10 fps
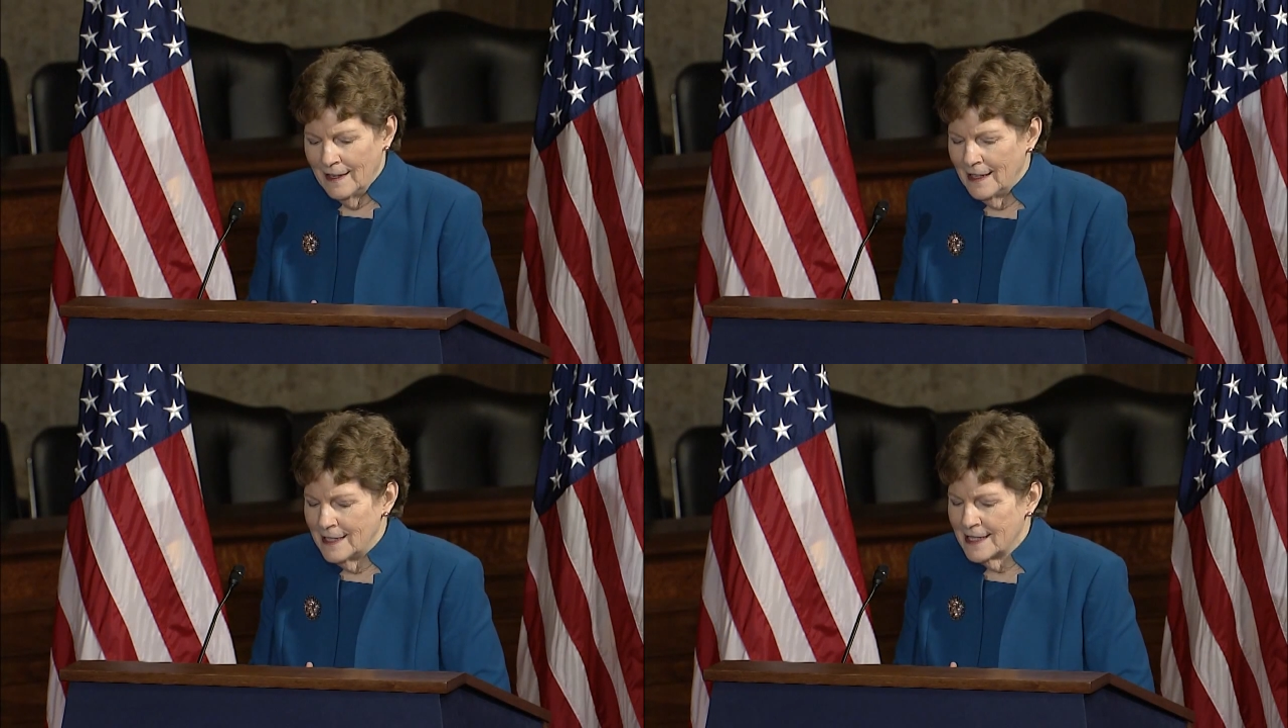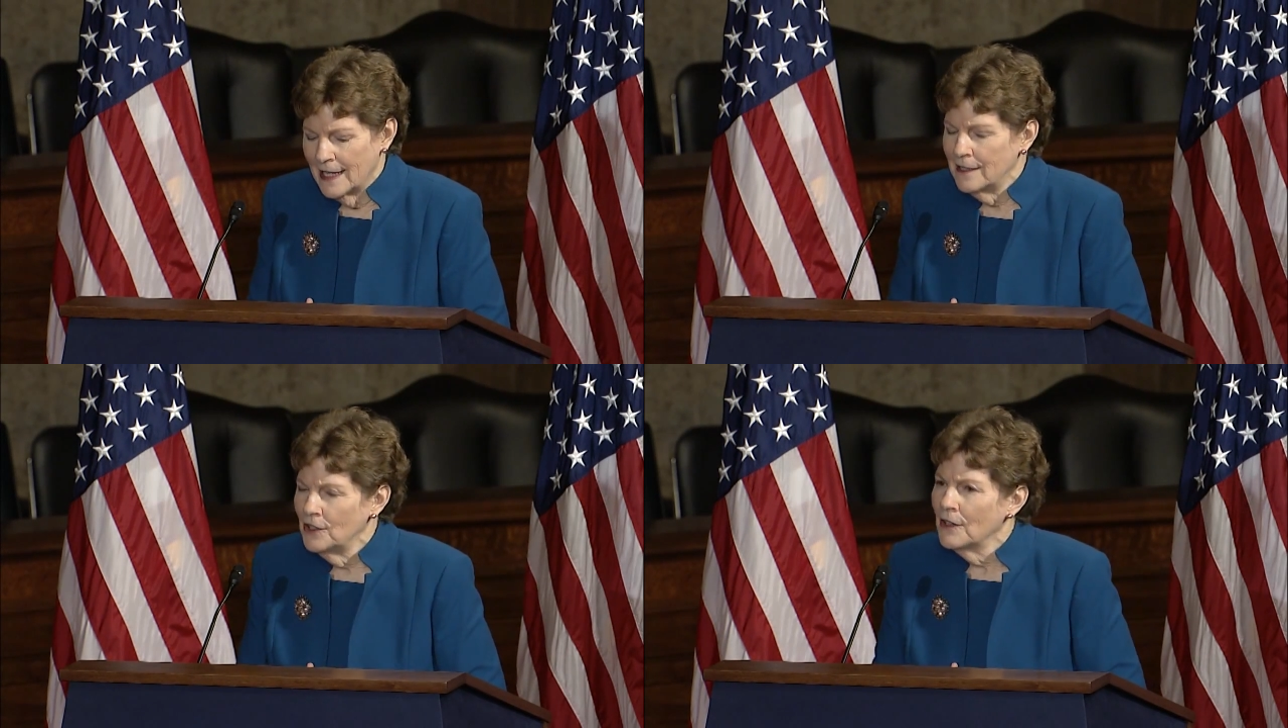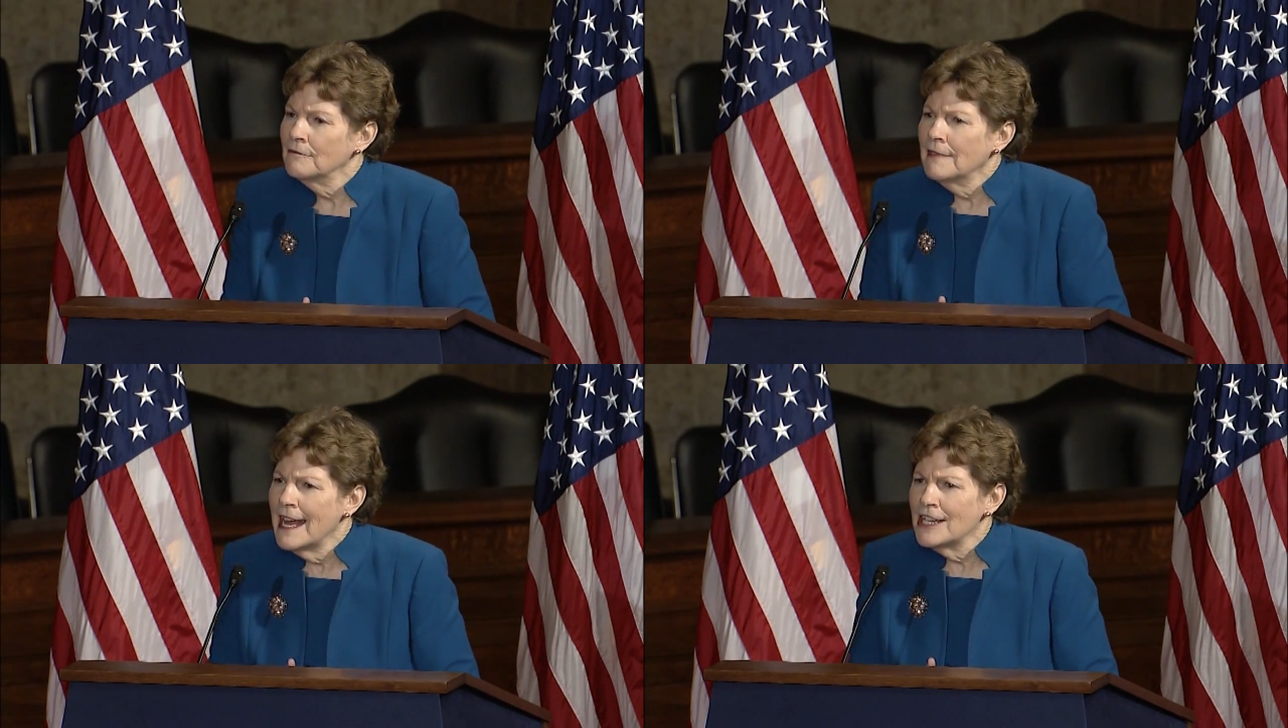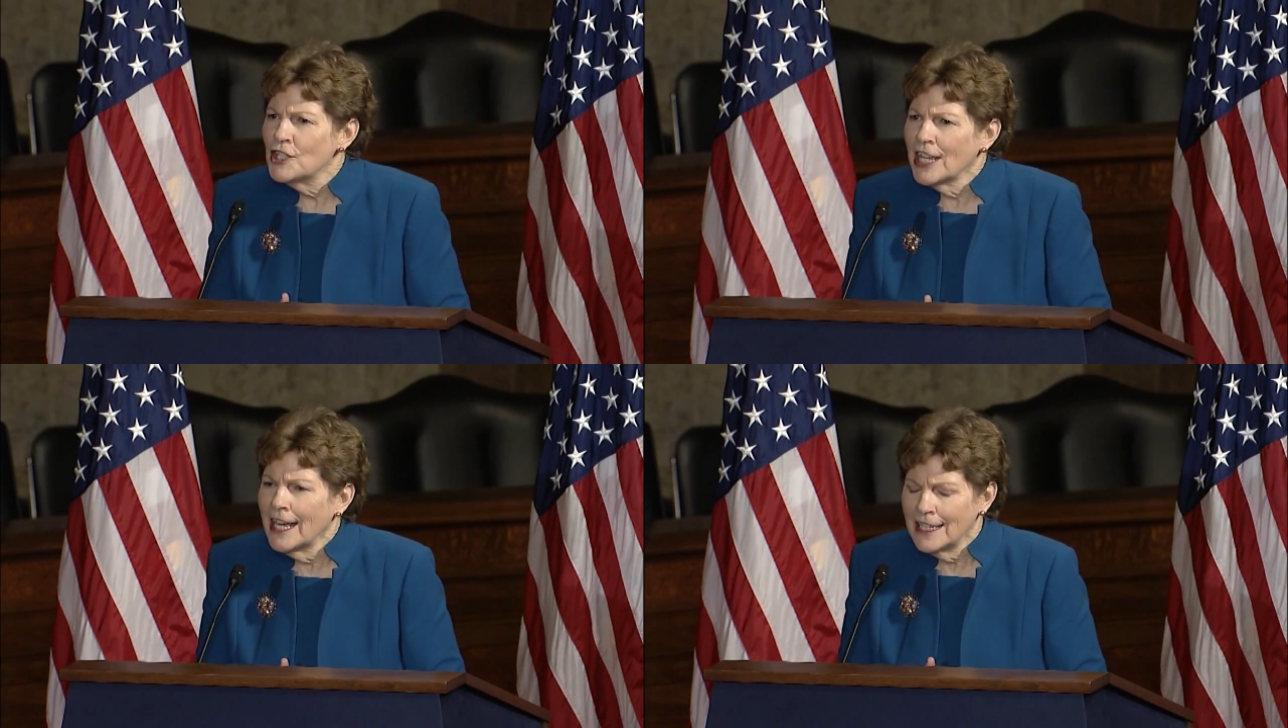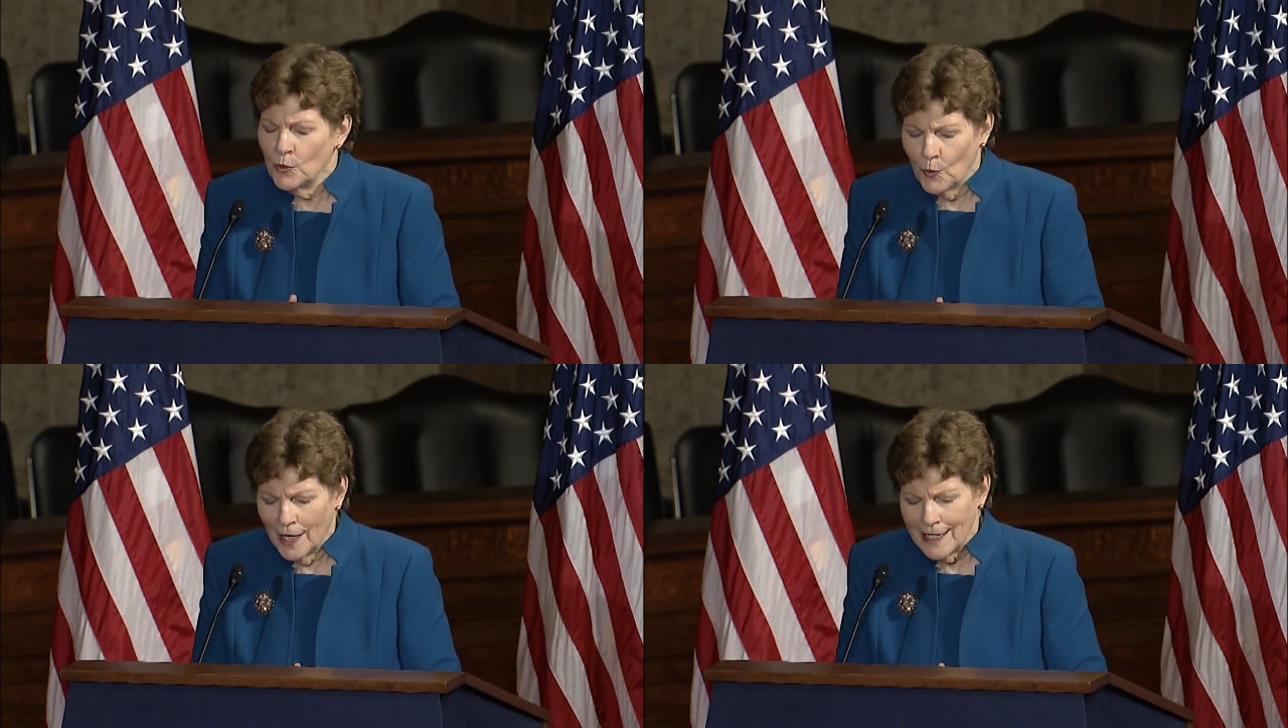he said,
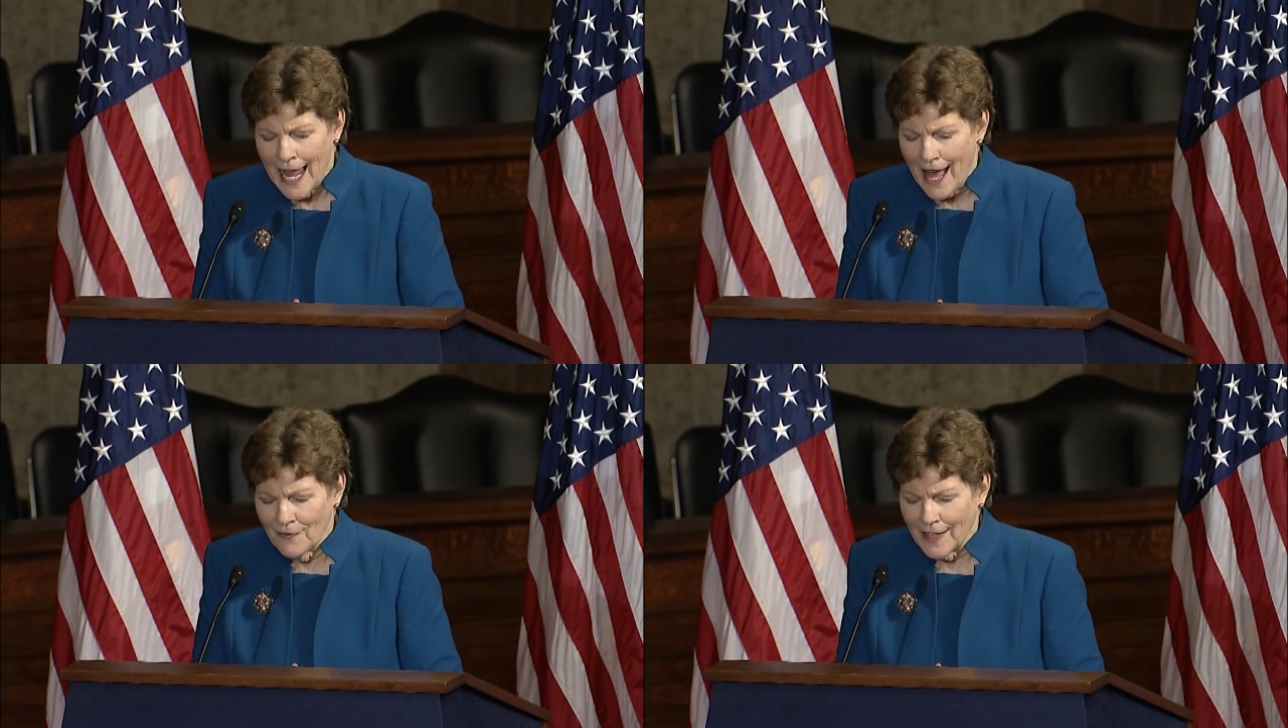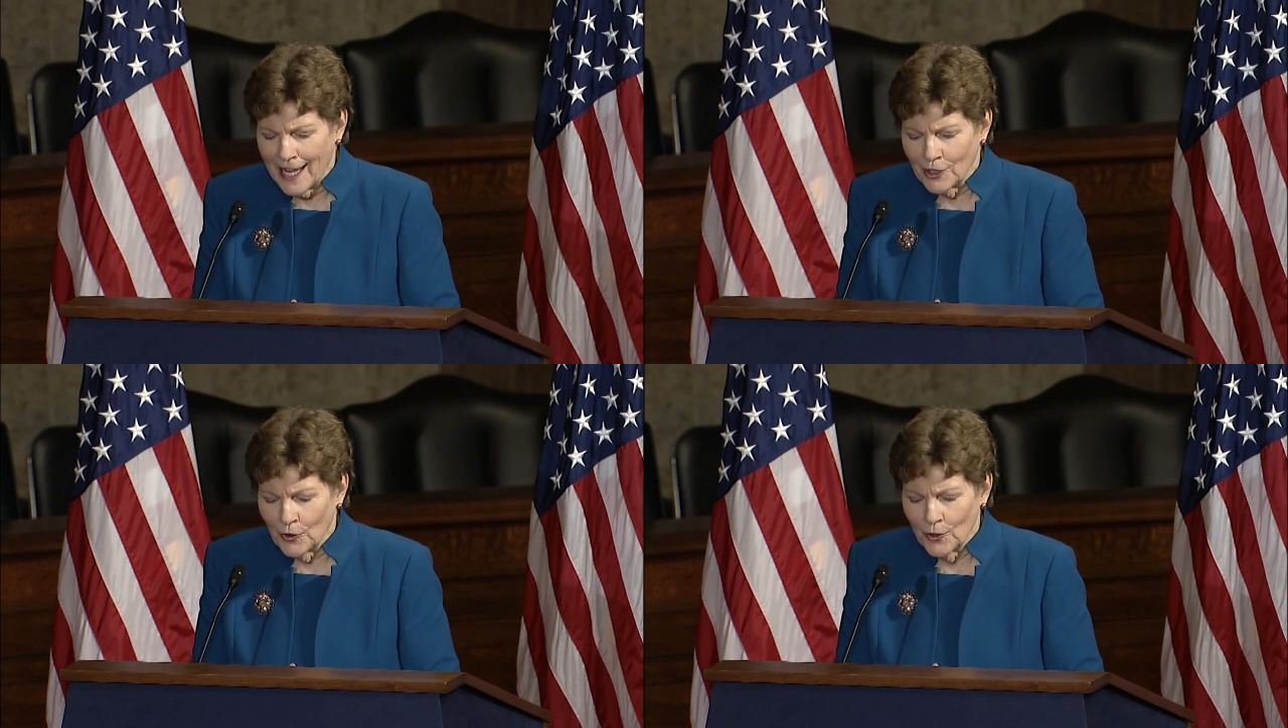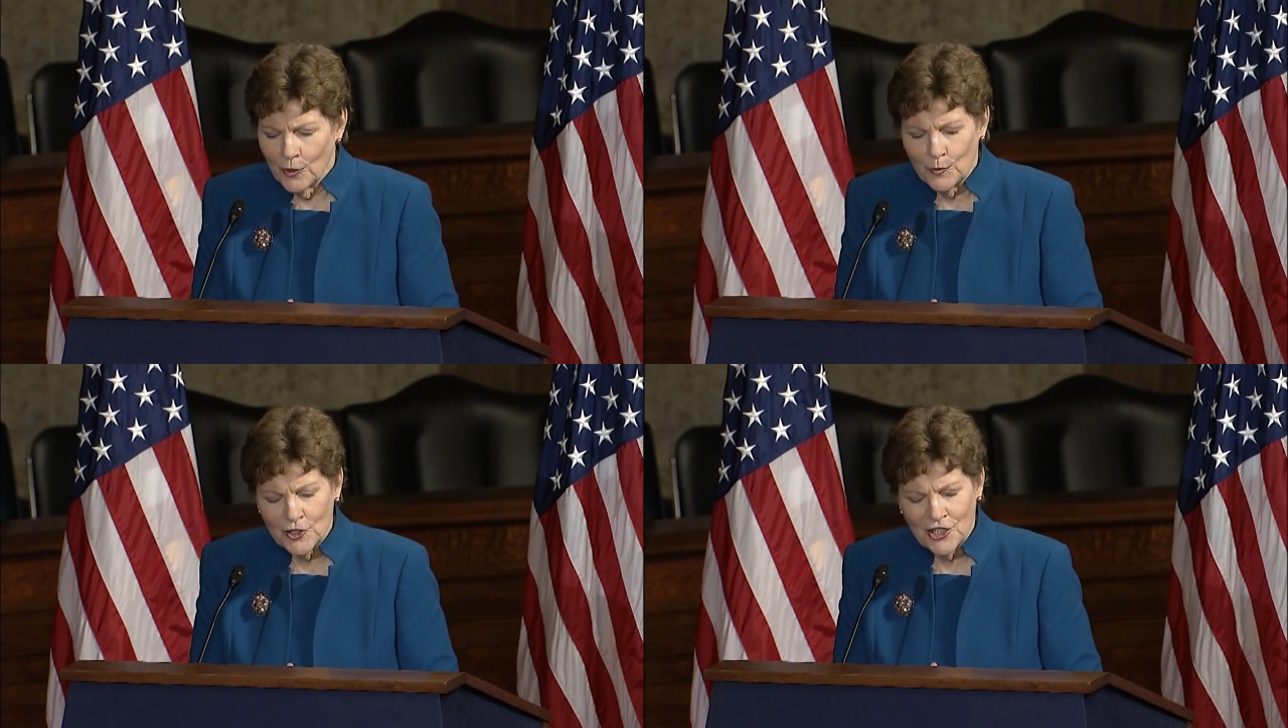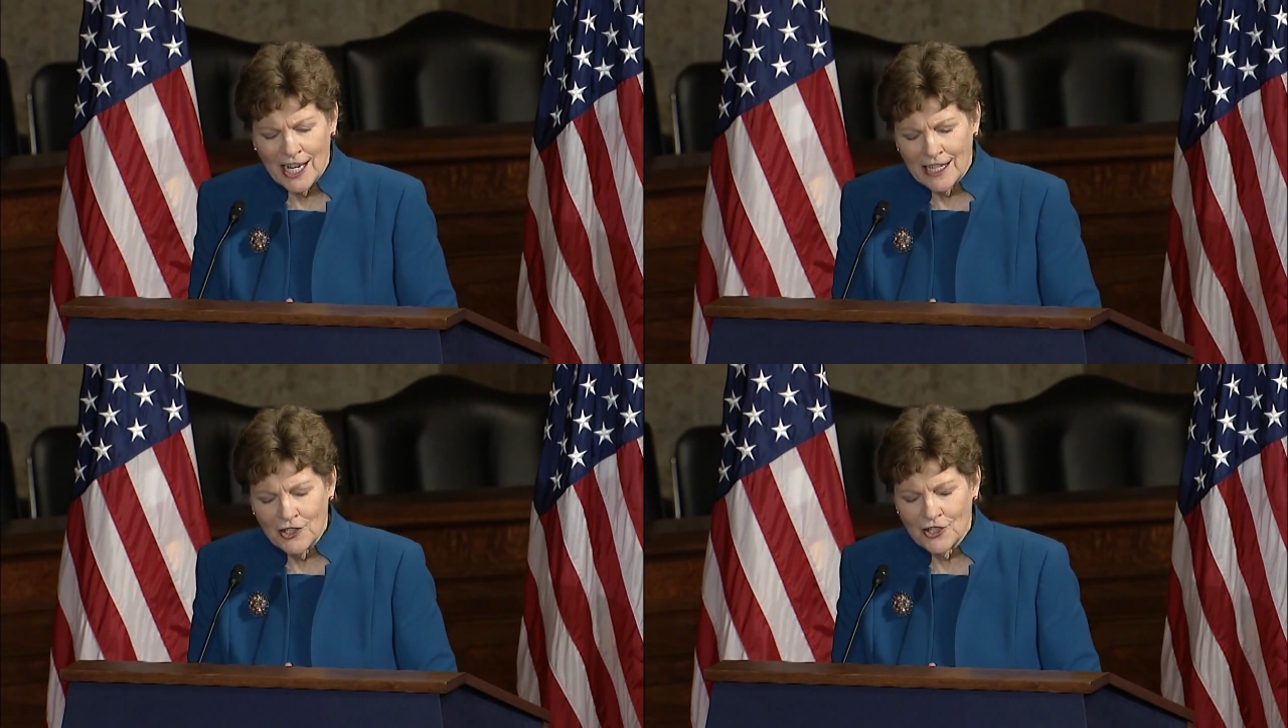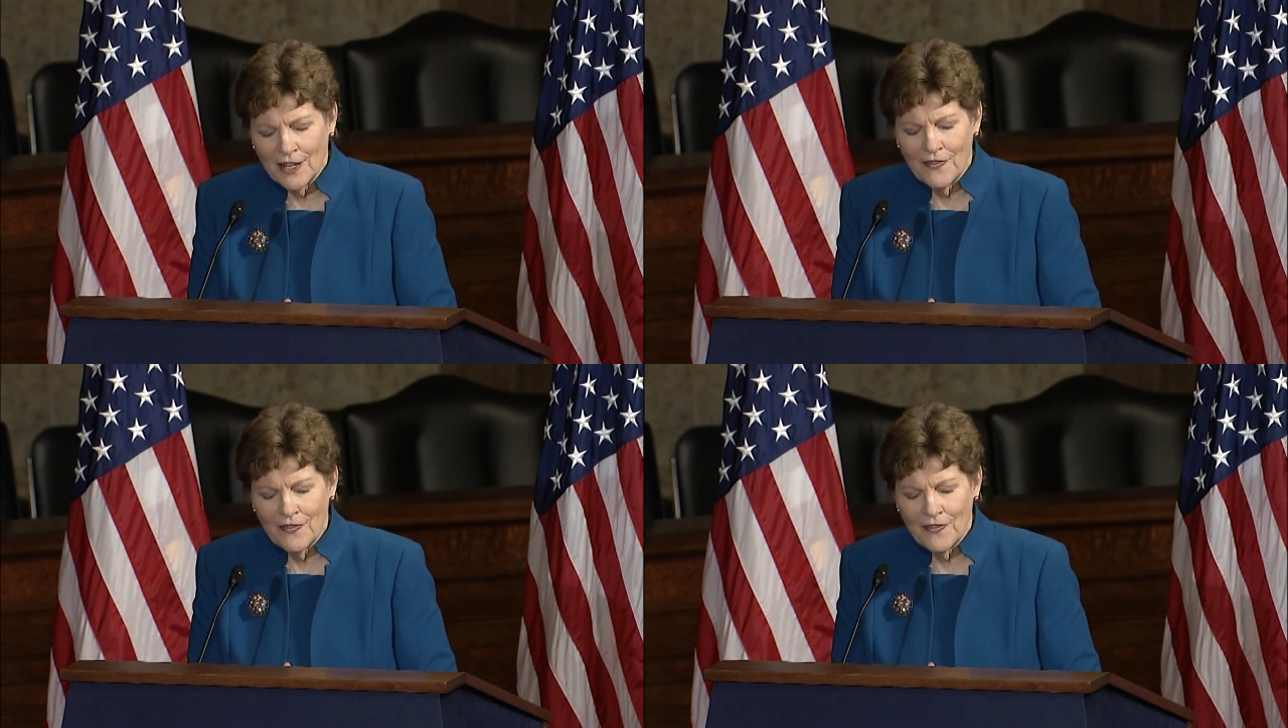educating one Afghan girl would change